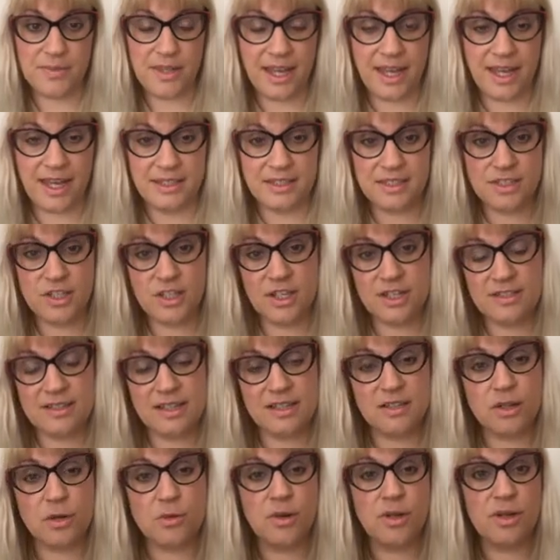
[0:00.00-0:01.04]
And just as
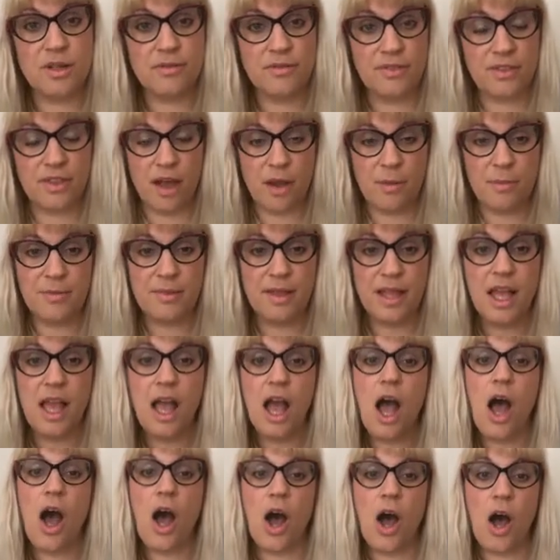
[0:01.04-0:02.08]
a rule of thumb,
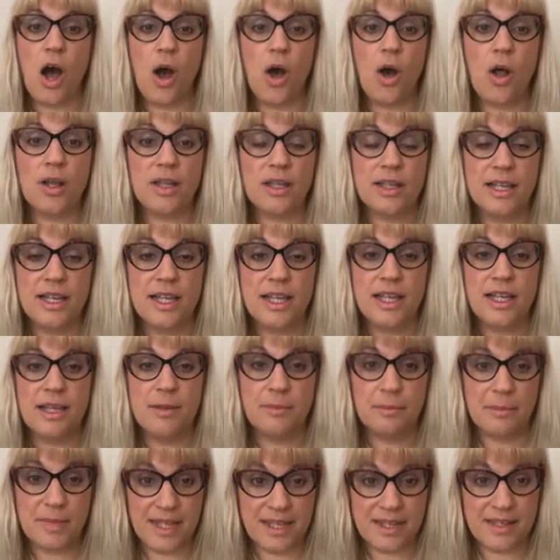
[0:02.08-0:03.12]
all
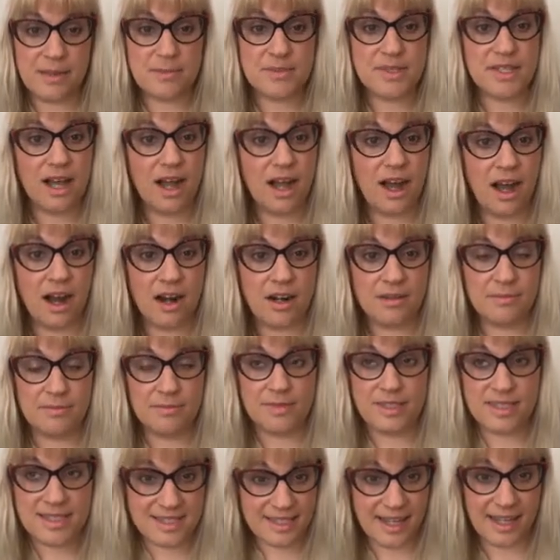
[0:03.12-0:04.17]
mediums are
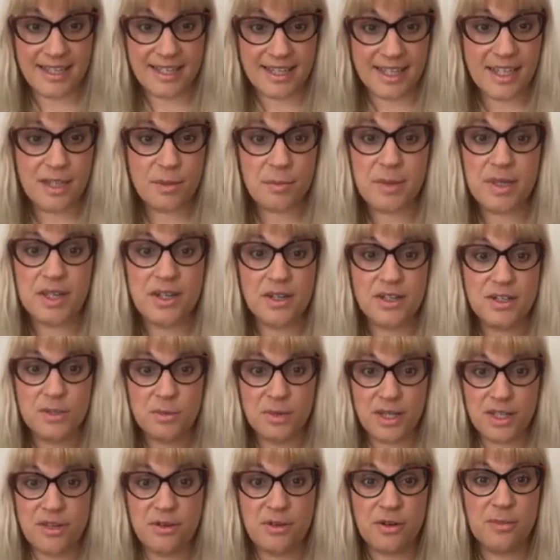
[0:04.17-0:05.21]
psychic, because
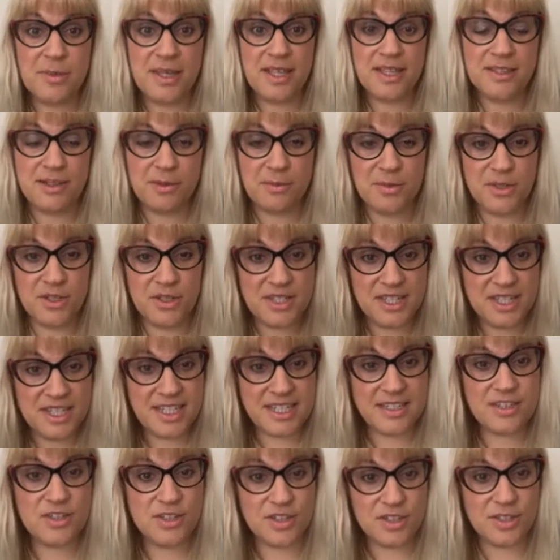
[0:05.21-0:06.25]
when you're a medium, you
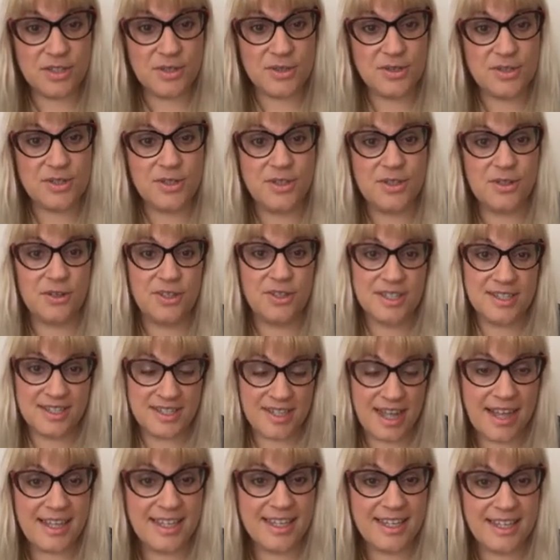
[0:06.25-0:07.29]
need to use, your
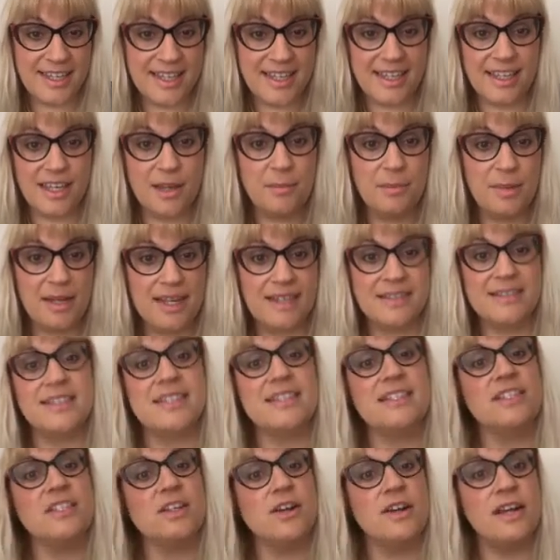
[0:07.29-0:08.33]
psychic
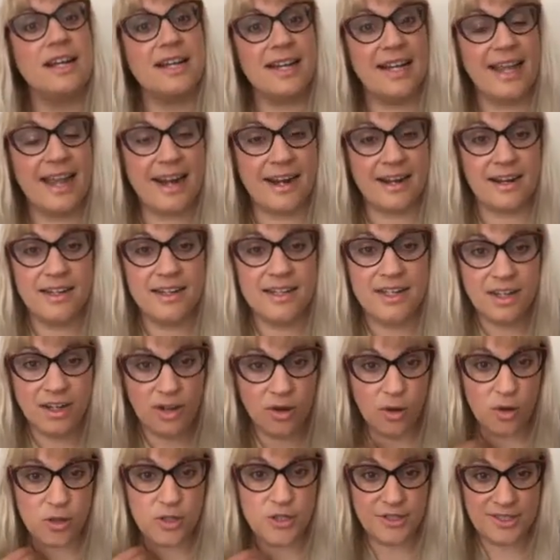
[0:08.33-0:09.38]
abilities, your clair,
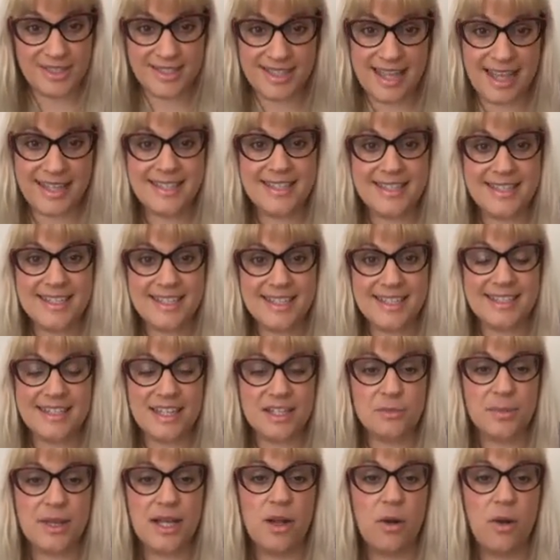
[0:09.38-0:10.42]
all your senses, as
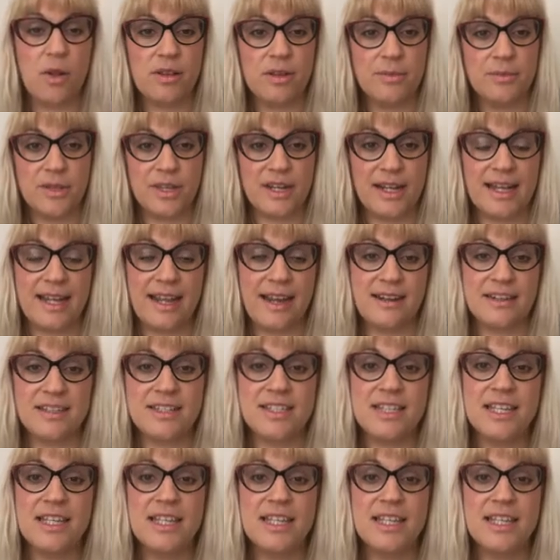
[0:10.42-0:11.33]
we call them, the clairs.